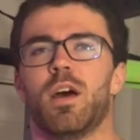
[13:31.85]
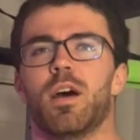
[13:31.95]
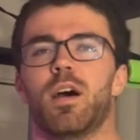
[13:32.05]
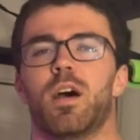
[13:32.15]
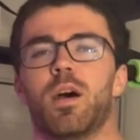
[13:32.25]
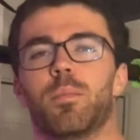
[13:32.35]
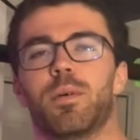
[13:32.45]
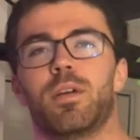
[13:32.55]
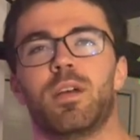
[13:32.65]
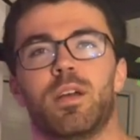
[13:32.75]

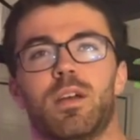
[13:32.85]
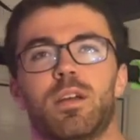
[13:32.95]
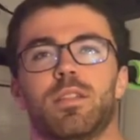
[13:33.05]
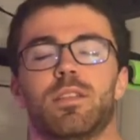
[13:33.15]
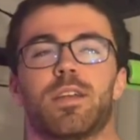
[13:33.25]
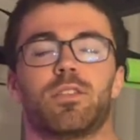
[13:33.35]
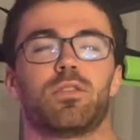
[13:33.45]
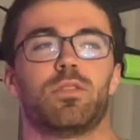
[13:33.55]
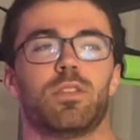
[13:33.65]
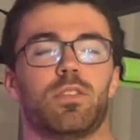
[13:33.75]
Um, that's
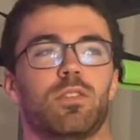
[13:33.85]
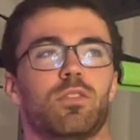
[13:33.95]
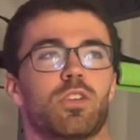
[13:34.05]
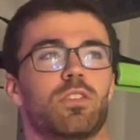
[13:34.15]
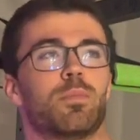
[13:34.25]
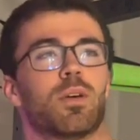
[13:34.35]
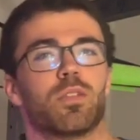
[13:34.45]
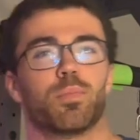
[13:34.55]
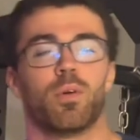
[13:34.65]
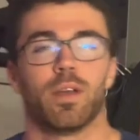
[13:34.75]
This is just about
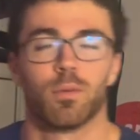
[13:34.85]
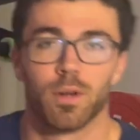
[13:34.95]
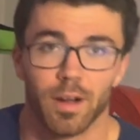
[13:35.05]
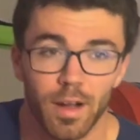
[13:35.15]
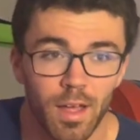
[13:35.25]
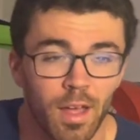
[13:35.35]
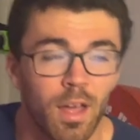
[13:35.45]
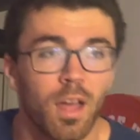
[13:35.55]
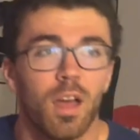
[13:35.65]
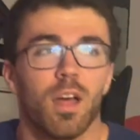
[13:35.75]
the point where
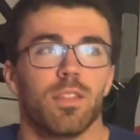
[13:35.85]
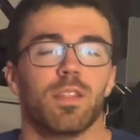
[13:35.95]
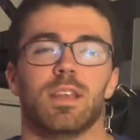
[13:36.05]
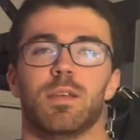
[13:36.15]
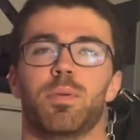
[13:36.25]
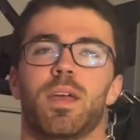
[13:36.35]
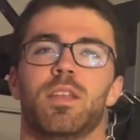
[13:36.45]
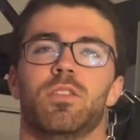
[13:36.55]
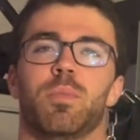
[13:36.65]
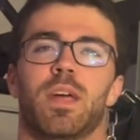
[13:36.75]
the knee pain
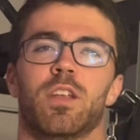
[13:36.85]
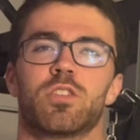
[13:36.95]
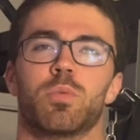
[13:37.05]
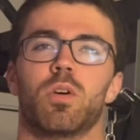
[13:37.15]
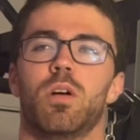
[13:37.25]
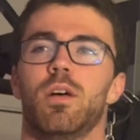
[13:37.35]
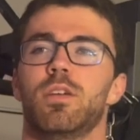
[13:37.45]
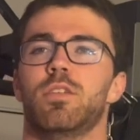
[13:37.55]
is manageable.